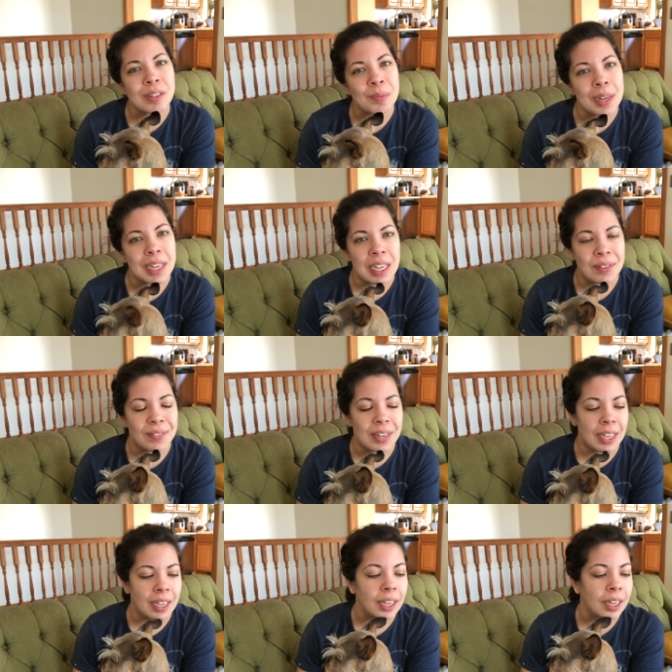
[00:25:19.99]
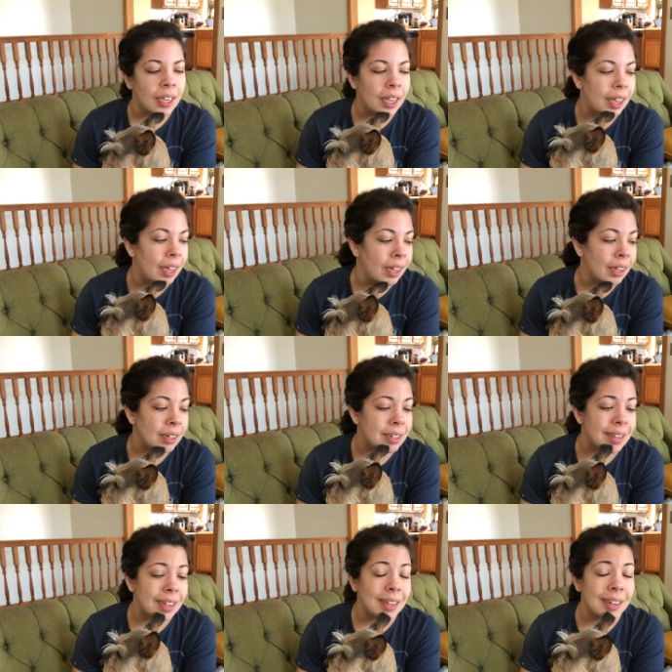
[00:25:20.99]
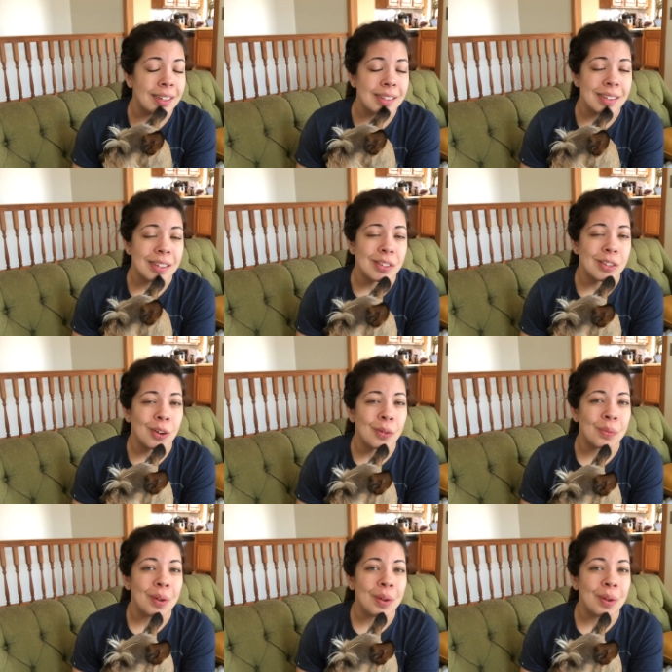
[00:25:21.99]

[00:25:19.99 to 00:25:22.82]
of my evening and take it easy. So